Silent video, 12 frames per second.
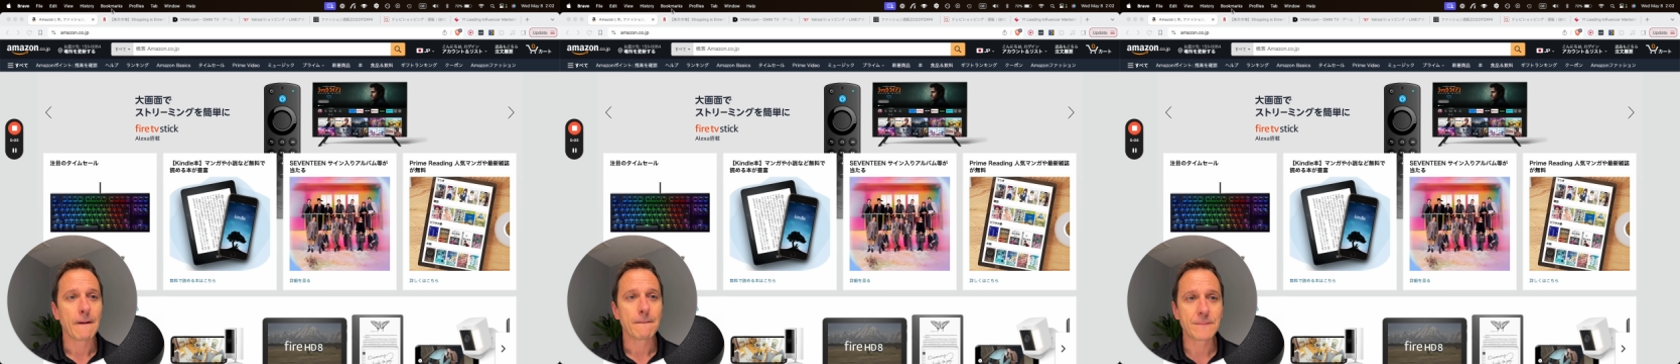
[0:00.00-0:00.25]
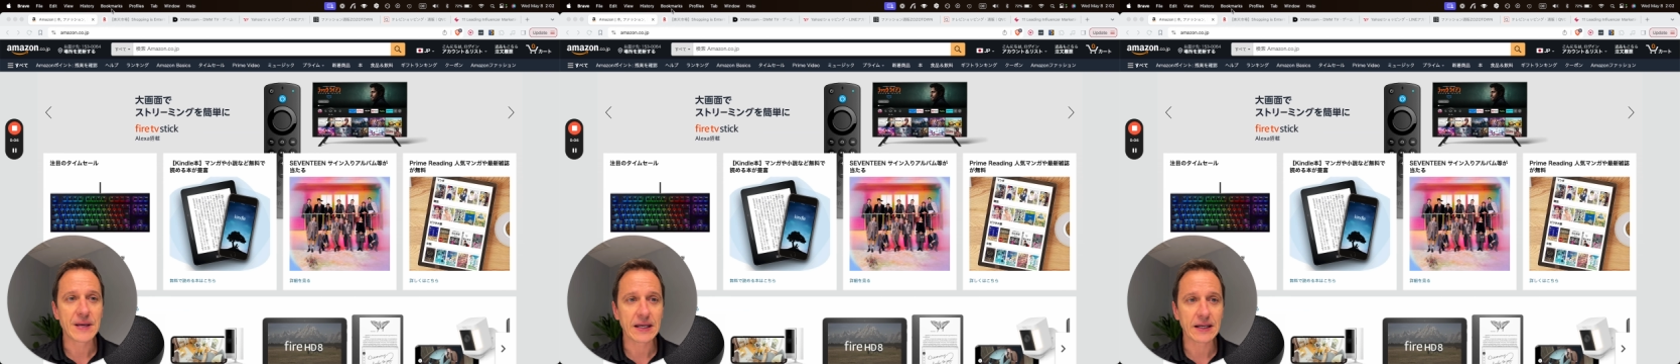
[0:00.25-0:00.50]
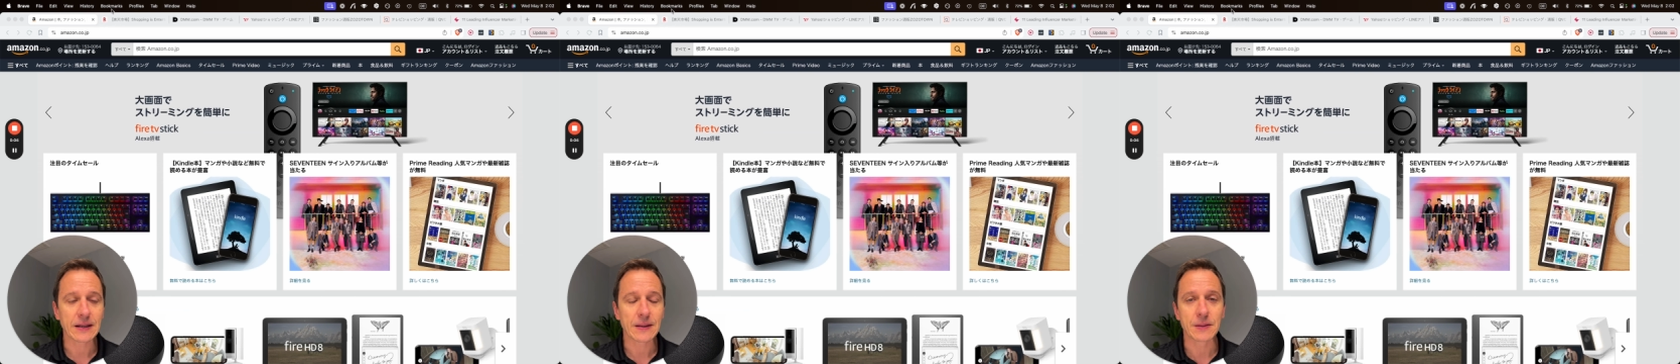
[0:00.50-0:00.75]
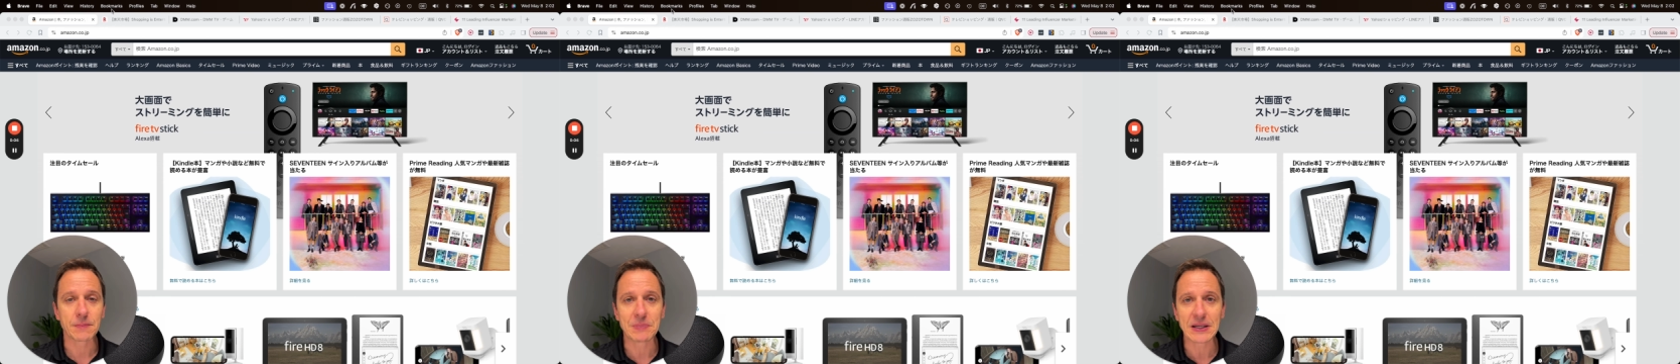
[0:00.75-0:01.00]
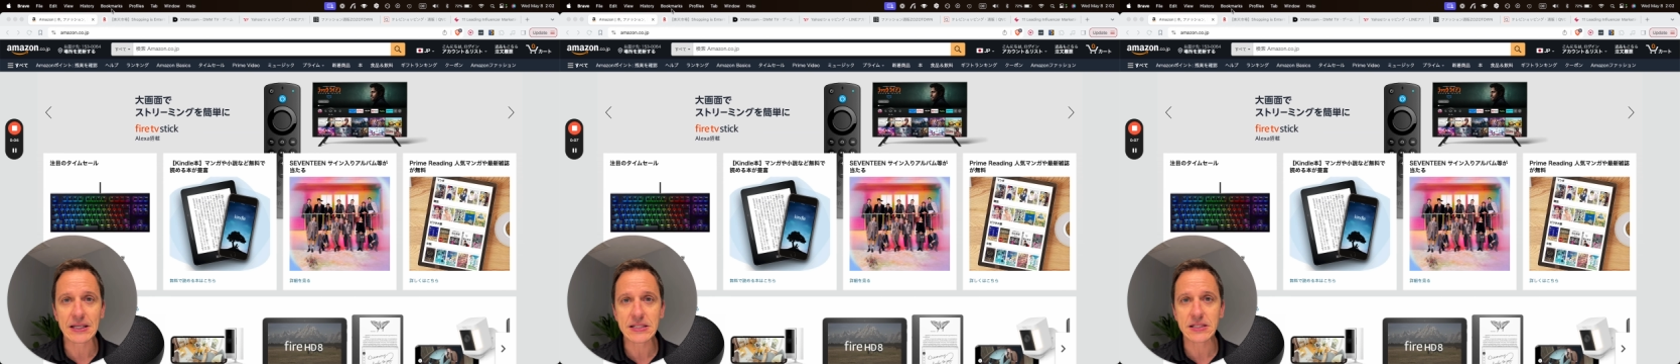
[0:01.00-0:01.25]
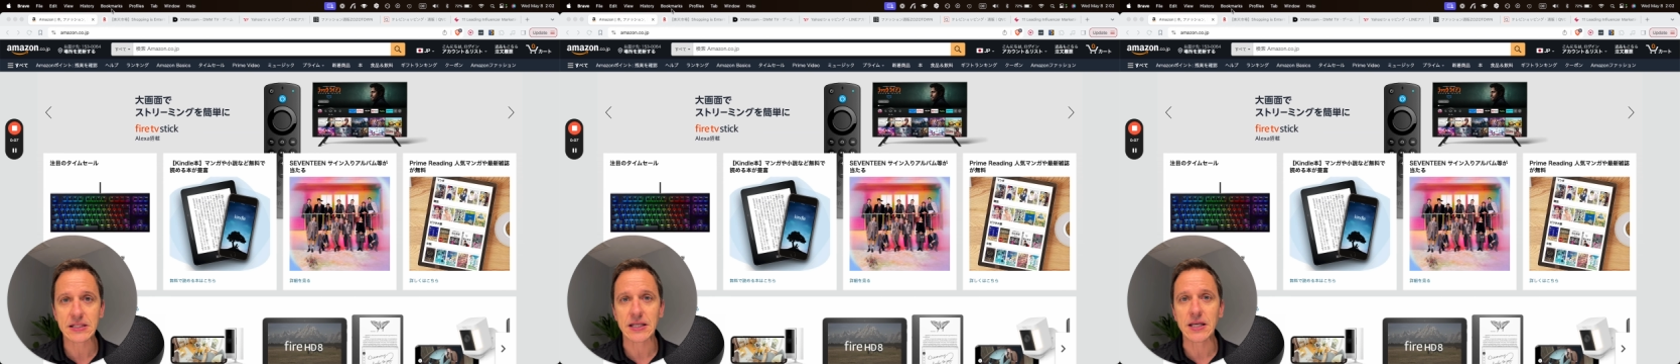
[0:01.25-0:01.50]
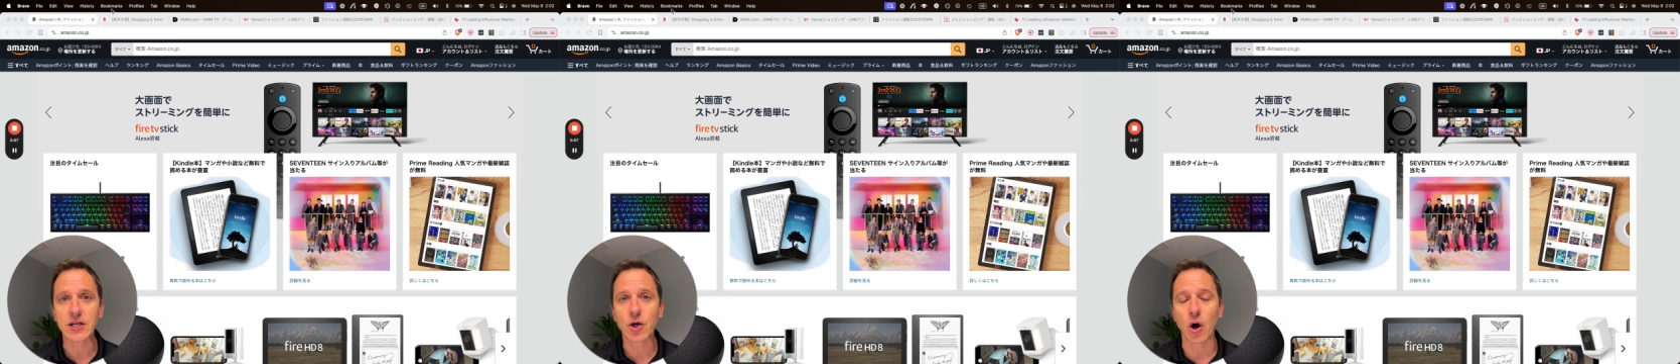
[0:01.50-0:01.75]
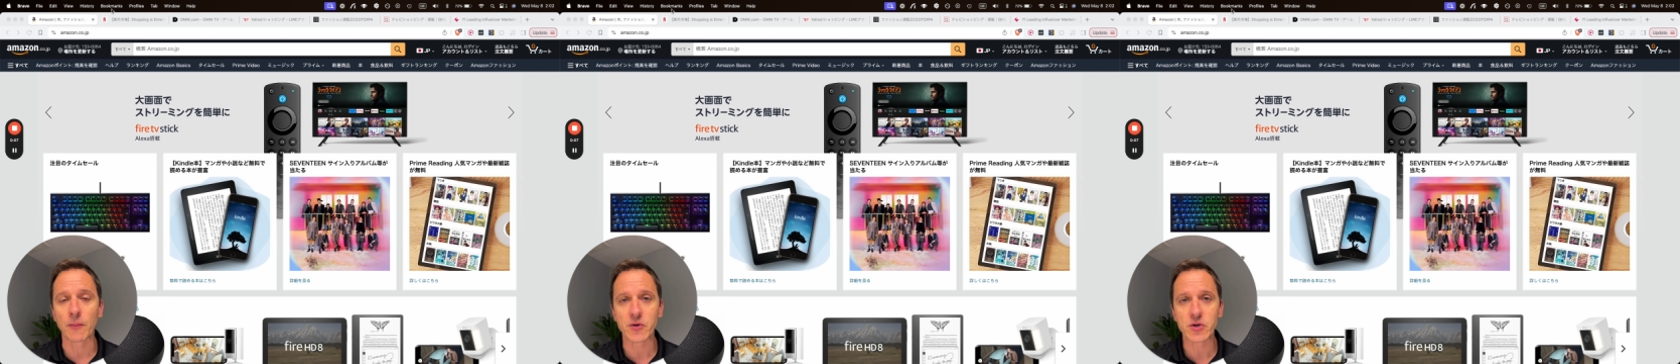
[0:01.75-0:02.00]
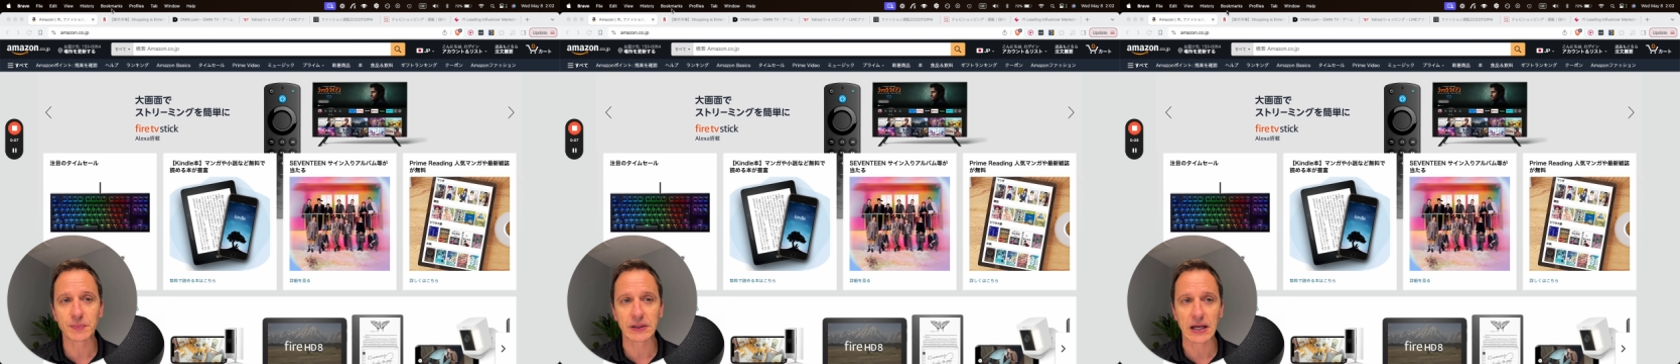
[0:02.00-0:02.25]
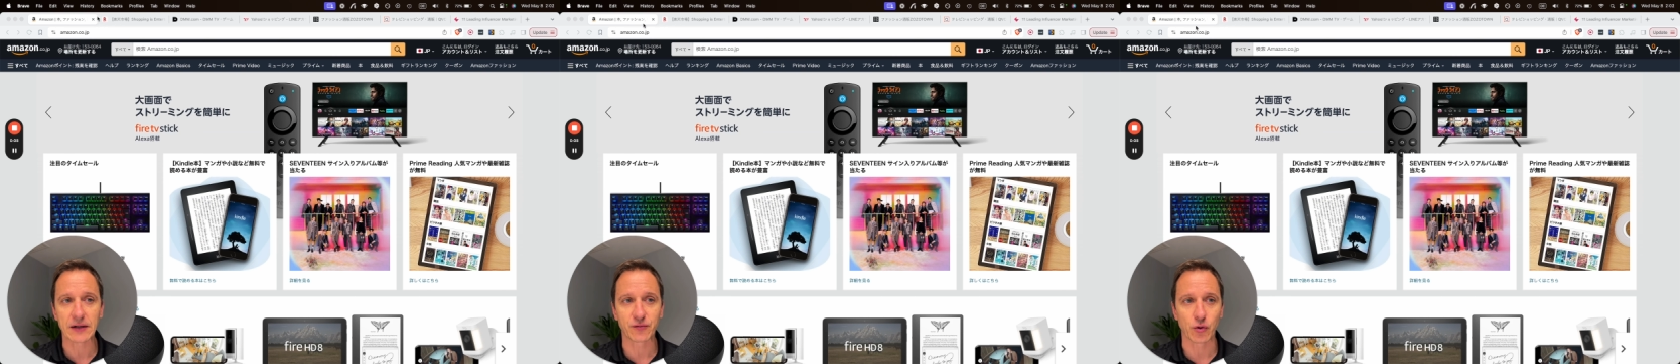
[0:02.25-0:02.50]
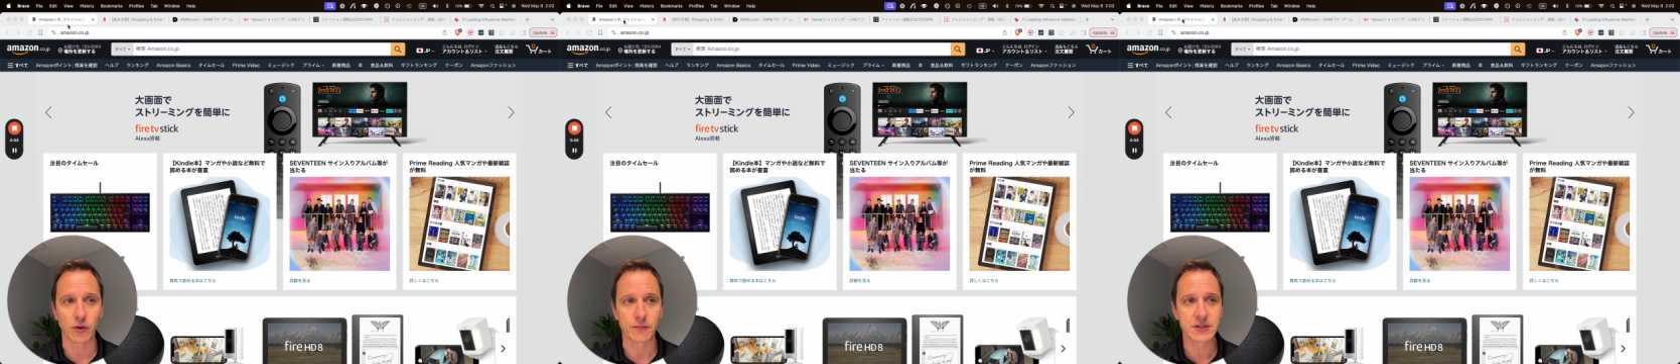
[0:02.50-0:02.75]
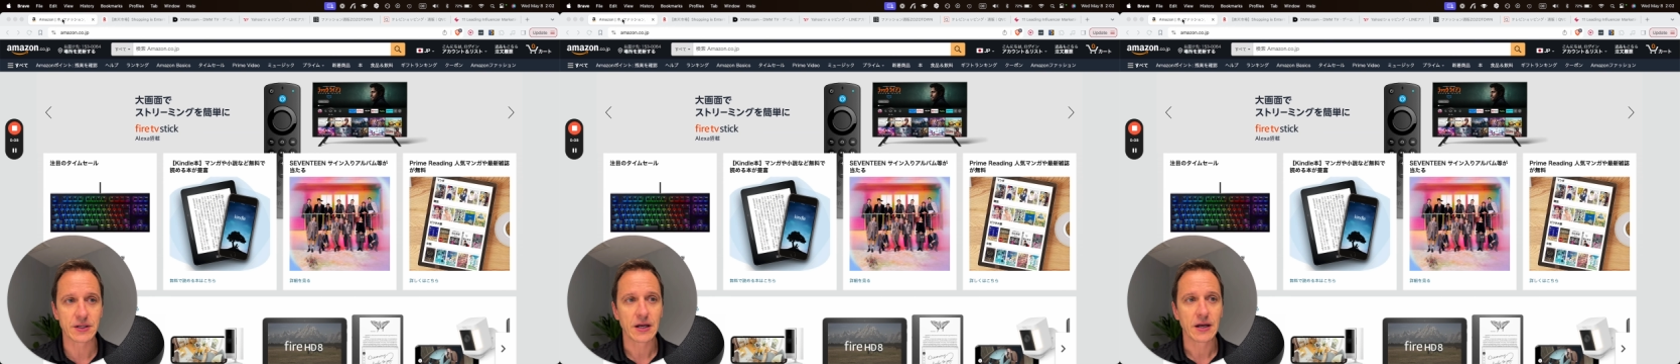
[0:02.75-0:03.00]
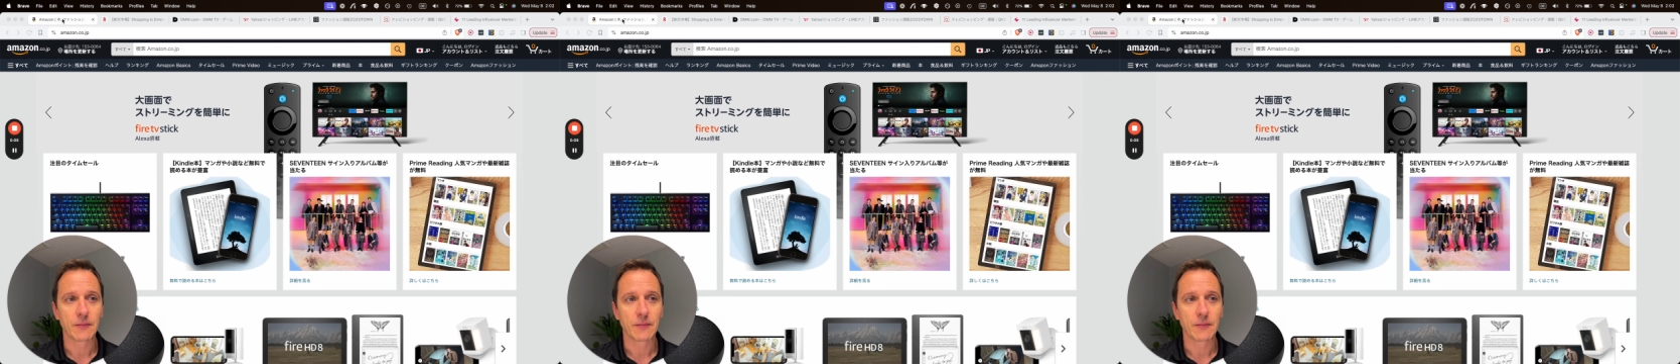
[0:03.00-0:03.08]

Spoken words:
pick the biggest e-commerce platforms.